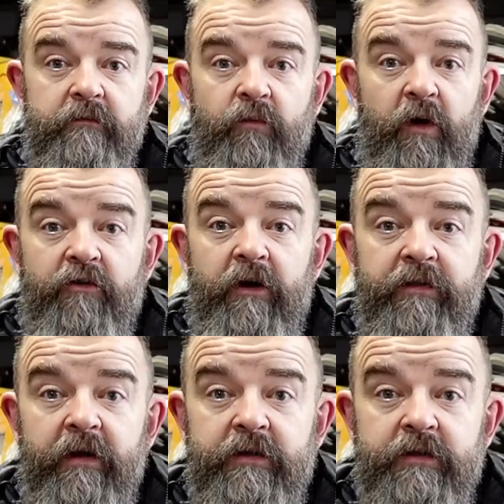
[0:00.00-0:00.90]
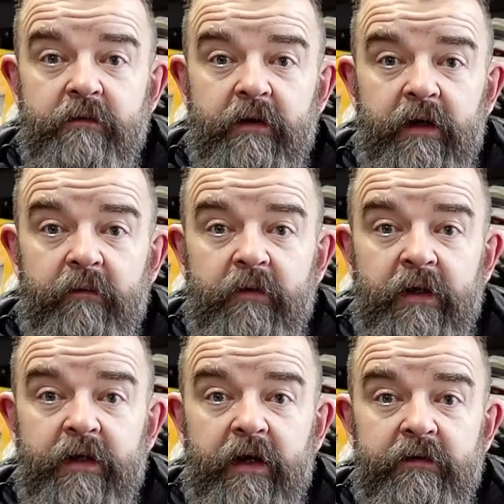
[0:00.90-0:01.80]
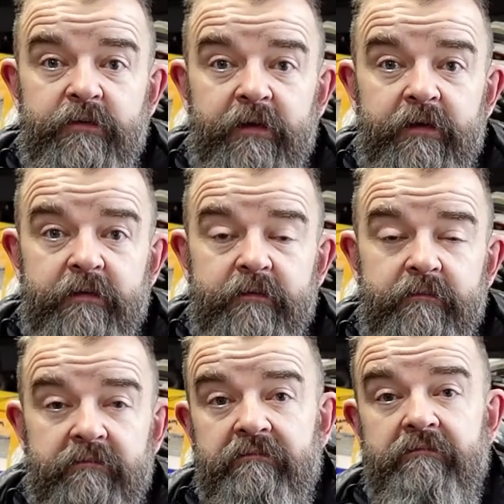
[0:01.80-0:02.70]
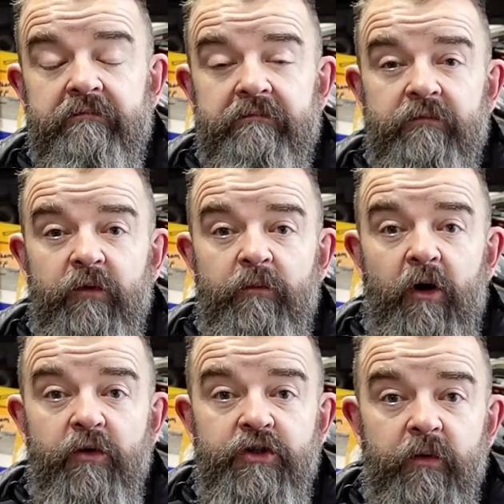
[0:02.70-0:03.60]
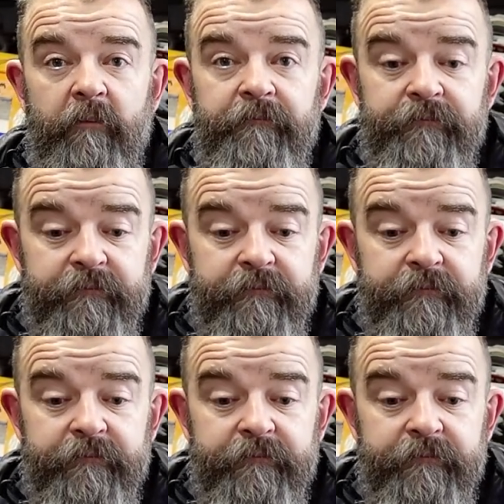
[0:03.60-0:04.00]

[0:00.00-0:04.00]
what a great thing to heat your garage with. What more would you want?